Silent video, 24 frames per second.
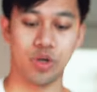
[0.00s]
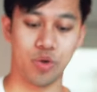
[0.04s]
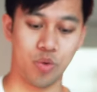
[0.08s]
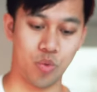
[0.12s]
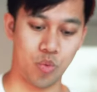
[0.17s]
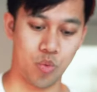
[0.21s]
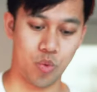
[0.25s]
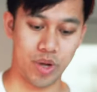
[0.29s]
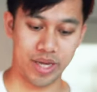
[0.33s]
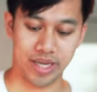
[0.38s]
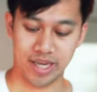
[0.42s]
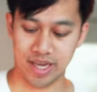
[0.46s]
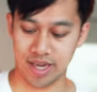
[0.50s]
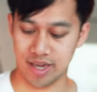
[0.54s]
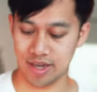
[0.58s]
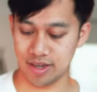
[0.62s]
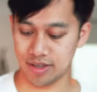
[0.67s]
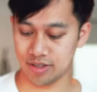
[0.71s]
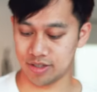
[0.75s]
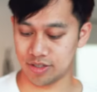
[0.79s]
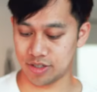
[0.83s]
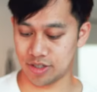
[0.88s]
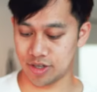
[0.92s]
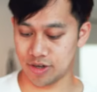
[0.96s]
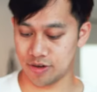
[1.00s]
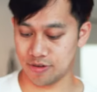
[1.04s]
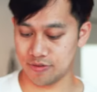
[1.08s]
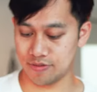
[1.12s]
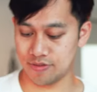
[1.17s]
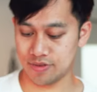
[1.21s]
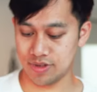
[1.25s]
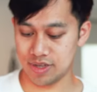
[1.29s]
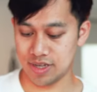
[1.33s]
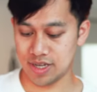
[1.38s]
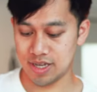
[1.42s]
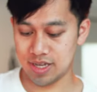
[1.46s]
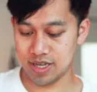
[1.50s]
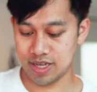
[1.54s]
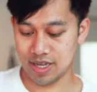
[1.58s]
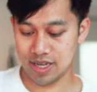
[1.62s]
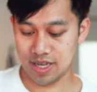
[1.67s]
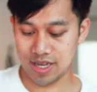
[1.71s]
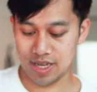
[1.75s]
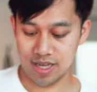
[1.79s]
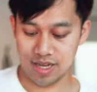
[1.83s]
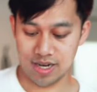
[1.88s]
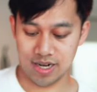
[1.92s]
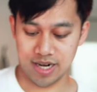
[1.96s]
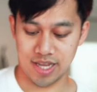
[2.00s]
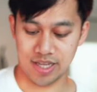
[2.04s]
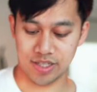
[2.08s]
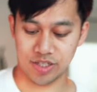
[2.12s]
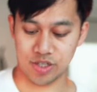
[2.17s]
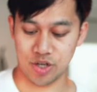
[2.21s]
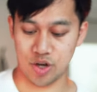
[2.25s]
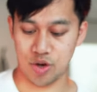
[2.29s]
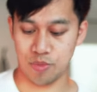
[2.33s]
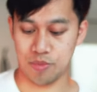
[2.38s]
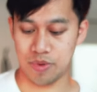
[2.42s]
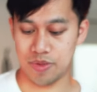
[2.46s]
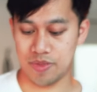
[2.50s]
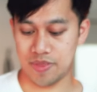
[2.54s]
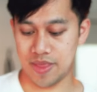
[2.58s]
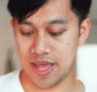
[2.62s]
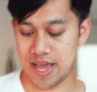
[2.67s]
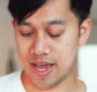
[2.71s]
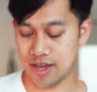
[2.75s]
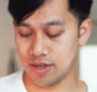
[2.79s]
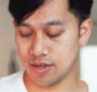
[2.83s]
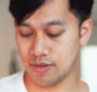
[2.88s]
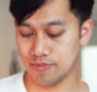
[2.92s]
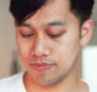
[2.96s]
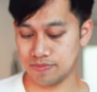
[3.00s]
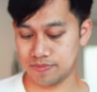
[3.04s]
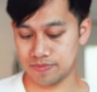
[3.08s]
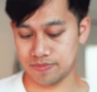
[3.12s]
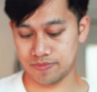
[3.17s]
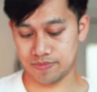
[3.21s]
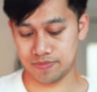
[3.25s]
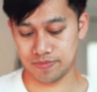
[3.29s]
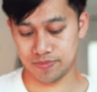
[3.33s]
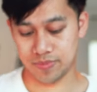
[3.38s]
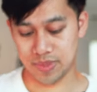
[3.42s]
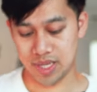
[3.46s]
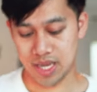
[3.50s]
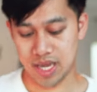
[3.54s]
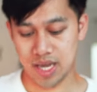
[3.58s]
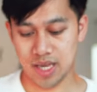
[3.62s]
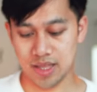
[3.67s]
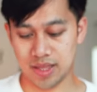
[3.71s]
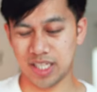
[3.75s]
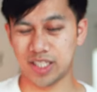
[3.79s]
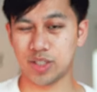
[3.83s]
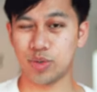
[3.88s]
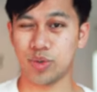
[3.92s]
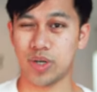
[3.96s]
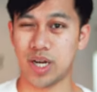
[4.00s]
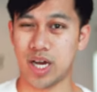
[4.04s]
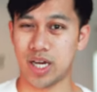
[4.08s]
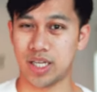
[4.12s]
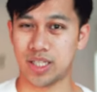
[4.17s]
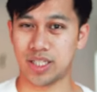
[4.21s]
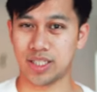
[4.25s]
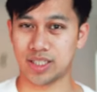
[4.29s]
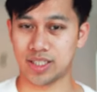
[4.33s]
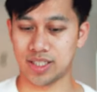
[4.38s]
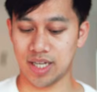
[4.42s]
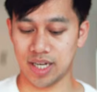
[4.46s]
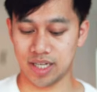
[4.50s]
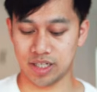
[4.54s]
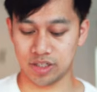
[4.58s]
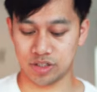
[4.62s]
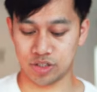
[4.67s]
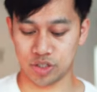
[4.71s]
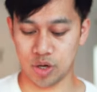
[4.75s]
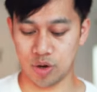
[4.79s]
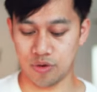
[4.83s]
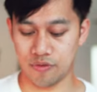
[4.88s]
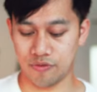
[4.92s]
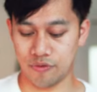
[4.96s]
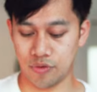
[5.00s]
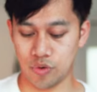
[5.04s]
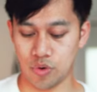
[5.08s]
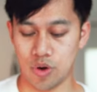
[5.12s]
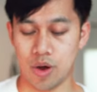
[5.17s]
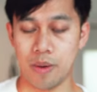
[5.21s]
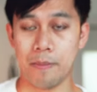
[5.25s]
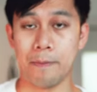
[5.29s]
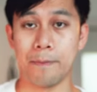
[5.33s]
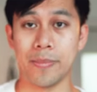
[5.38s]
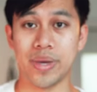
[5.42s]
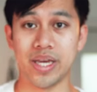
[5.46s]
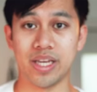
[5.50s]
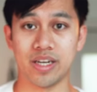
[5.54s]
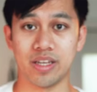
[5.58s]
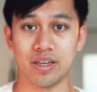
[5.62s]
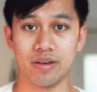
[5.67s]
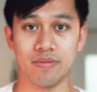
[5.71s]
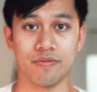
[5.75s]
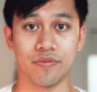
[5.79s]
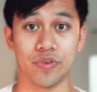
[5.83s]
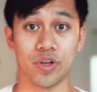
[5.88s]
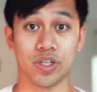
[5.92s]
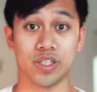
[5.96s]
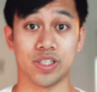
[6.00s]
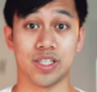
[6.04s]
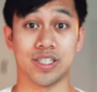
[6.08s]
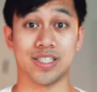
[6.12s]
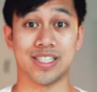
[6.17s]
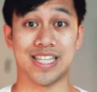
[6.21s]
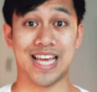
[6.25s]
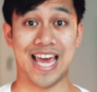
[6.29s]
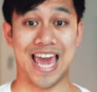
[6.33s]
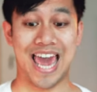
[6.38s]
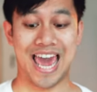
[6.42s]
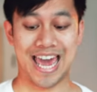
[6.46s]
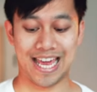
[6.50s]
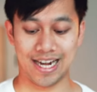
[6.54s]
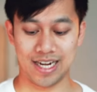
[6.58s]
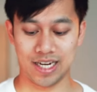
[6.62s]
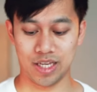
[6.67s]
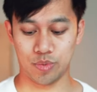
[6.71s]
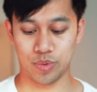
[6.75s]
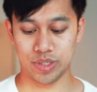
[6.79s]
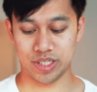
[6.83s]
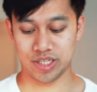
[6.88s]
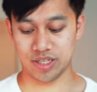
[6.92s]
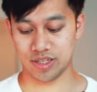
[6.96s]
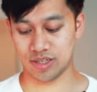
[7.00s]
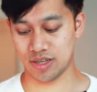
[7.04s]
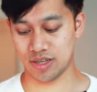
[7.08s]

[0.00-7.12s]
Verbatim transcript: wicking. So let's open that up. This one I decided to go for a medium versus the Henley, which is a